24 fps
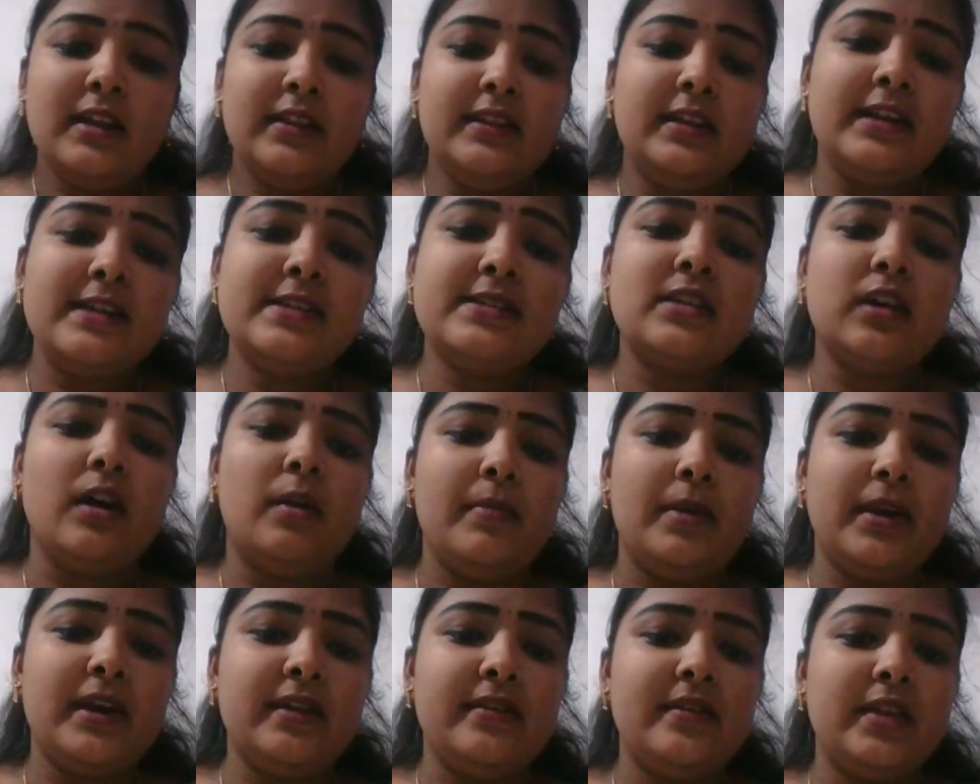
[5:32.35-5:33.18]
That is
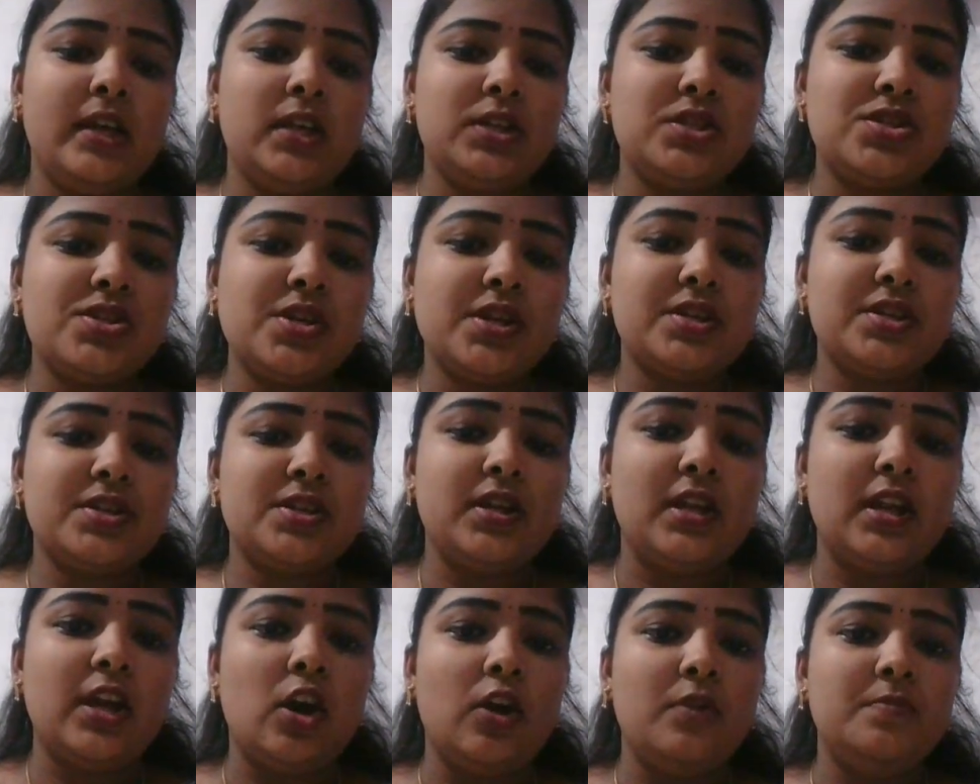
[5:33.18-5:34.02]
commanded the
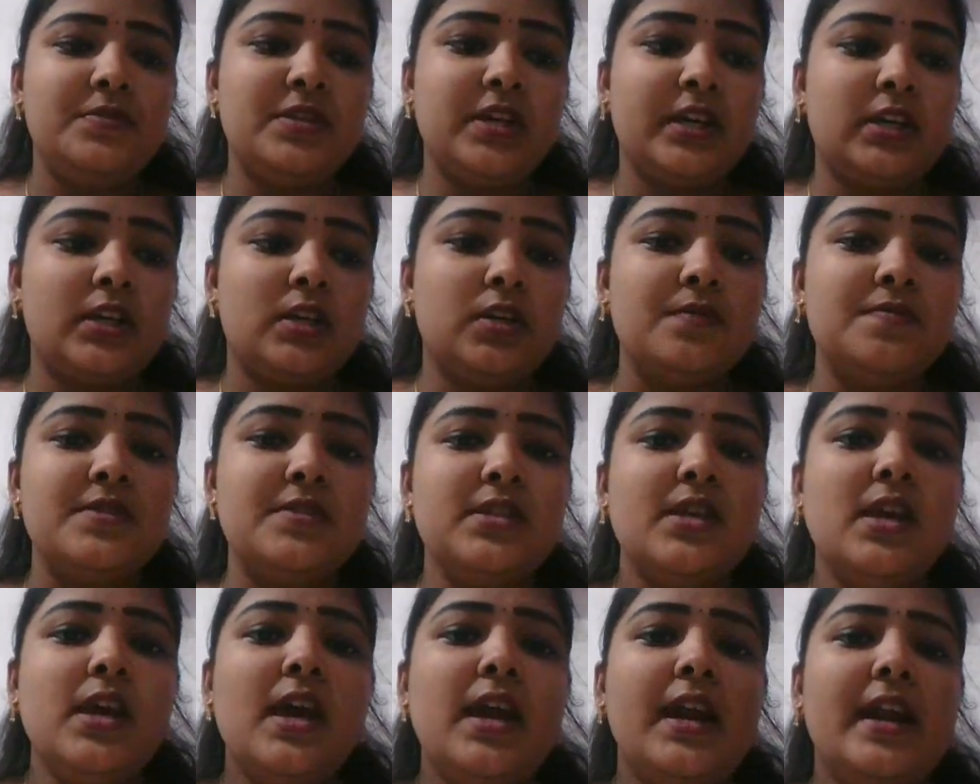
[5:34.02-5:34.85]
instructional objectives.